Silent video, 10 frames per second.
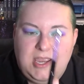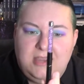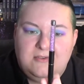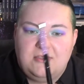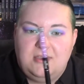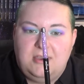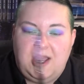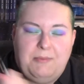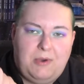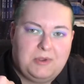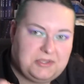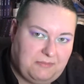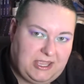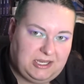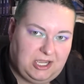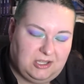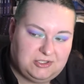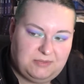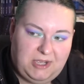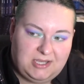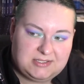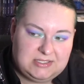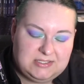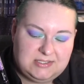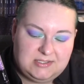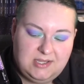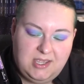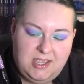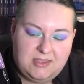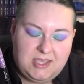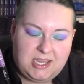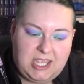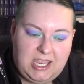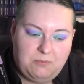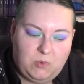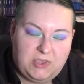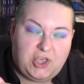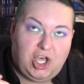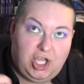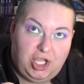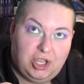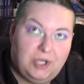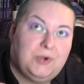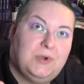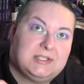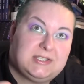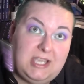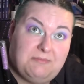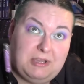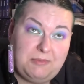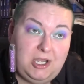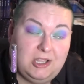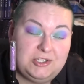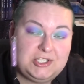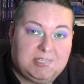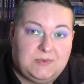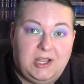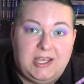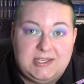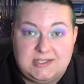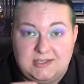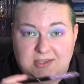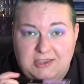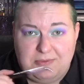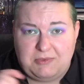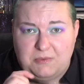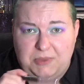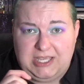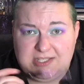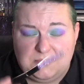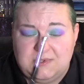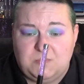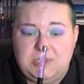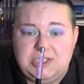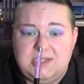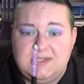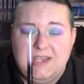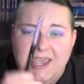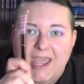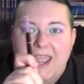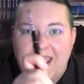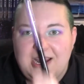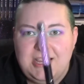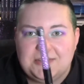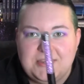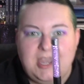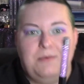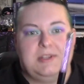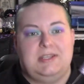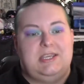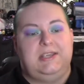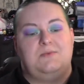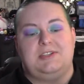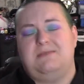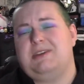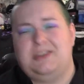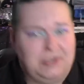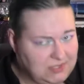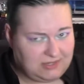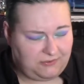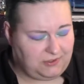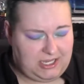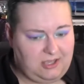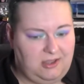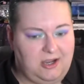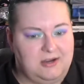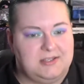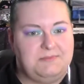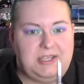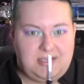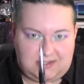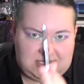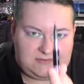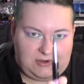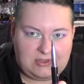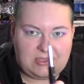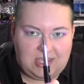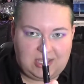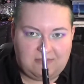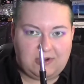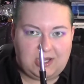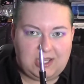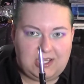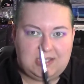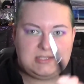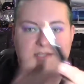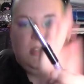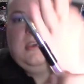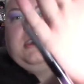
And the I bought one of the Maniology boxes that came with holo stamping polish, as well as the theme of the plates was witches. And I also got one of these, which I'm not using for nail art because it's very thin and very nice.